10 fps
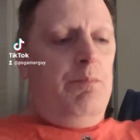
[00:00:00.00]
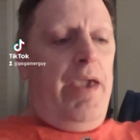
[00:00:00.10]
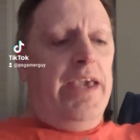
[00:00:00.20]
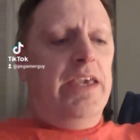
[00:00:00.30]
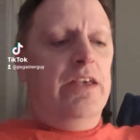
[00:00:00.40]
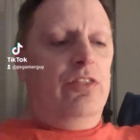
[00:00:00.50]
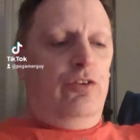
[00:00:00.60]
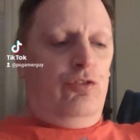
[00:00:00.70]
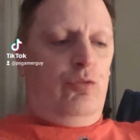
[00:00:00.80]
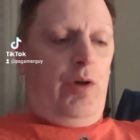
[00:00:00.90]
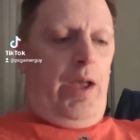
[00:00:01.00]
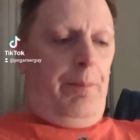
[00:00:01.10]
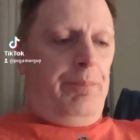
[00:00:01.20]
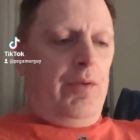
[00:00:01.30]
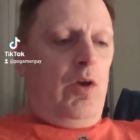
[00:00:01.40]
making the
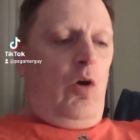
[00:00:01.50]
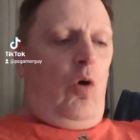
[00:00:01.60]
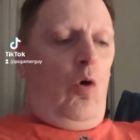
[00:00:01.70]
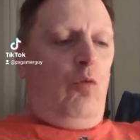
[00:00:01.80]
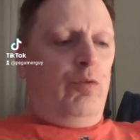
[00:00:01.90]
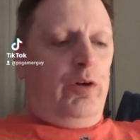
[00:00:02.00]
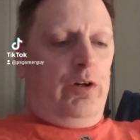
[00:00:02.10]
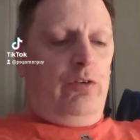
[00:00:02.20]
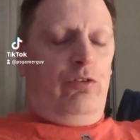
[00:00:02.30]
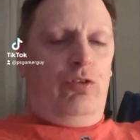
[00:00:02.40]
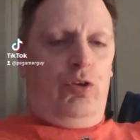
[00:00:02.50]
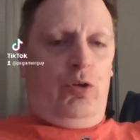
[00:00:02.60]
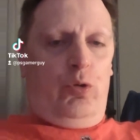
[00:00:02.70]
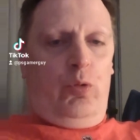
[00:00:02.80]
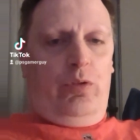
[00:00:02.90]
trip over
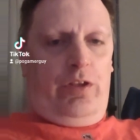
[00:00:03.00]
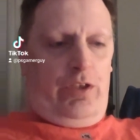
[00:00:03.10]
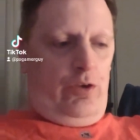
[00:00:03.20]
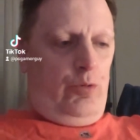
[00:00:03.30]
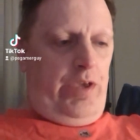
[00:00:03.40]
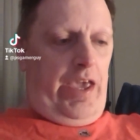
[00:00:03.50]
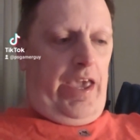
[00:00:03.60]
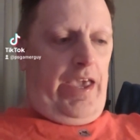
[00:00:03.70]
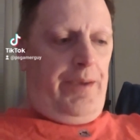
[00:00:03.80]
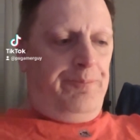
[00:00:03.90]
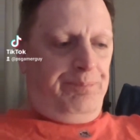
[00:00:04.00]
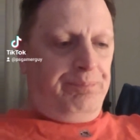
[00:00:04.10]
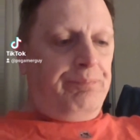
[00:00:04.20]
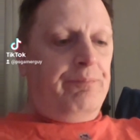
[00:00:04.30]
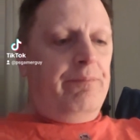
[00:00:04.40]
to the UK.
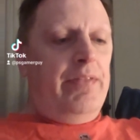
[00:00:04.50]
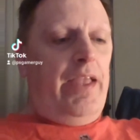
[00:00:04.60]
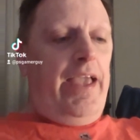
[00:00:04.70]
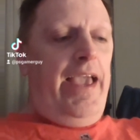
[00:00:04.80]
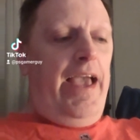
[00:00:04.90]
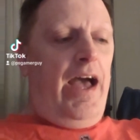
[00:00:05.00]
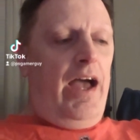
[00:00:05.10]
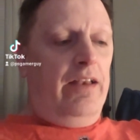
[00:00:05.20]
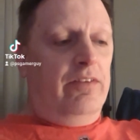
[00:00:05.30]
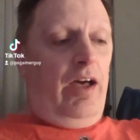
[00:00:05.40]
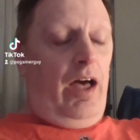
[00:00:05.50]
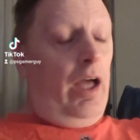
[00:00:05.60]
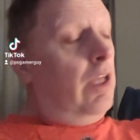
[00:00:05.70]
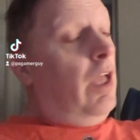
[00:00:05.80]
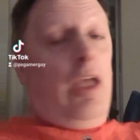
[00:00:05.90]
And
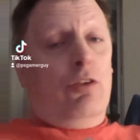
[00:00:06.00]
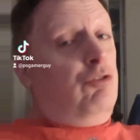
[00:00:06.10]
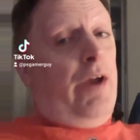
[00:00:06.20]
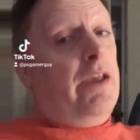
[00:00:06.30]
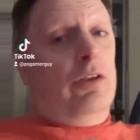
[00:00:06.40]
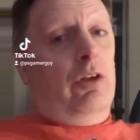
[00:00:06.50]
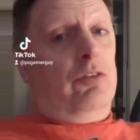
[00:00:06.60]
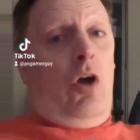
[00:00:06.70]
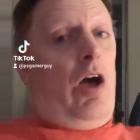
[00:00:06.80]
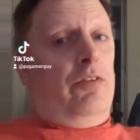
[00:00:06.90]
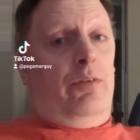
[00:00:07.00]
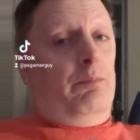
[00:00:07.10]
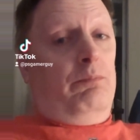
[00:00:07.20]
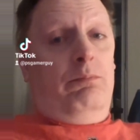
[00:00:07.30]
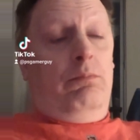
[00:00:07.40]
Dracula looked awesome.
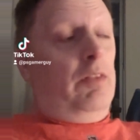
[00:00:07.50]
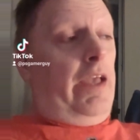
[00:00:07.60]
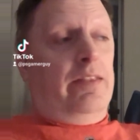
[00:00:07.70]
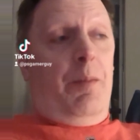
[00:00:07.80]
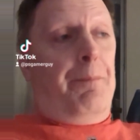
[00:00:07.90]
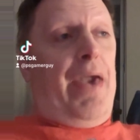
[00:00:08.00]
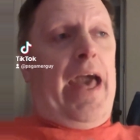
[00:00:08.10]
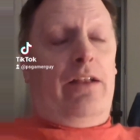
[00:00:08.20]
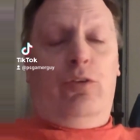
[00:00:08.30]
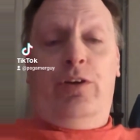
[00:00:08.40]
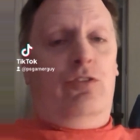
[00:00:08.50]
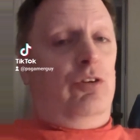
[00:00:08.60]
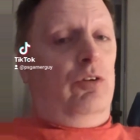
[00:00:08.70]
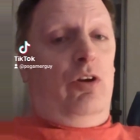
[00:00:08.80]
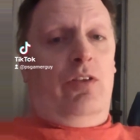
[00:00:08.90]
Like, the bat
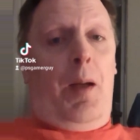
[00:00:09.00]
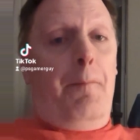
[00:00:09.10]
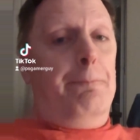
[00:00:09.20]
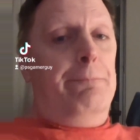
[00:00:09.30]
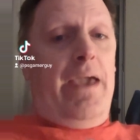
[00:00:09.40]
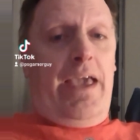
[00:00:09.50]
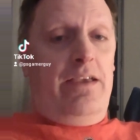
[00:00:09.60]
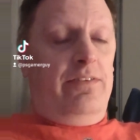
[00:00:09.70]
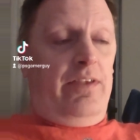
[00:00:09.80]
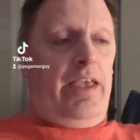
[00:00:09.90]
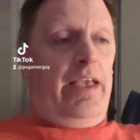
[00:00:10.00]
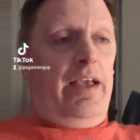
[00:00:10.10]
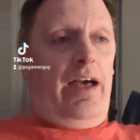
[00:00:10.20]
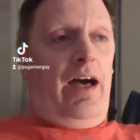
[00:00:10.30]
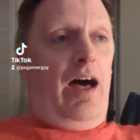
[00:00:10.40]
creature looked amazing.
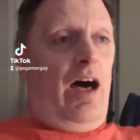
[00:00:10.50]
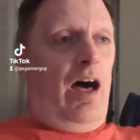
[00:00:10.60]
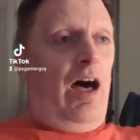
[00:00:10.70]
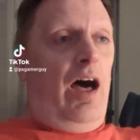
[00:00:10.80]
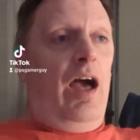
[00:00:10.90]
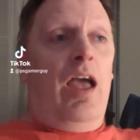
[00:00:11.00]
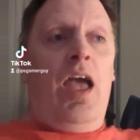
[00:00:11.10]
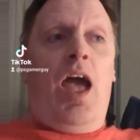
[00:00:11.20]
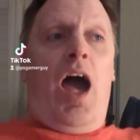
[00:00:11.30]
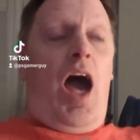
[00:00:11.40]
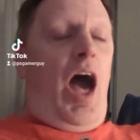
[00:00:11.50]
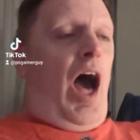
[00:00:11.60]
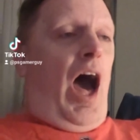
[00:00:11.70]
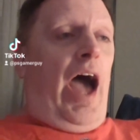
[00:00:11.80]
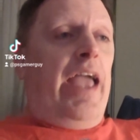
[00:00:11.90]

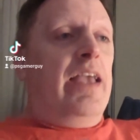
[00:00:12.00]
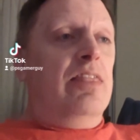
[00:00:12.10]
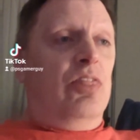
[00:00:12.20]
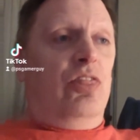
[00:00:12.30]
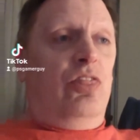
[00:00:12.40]
I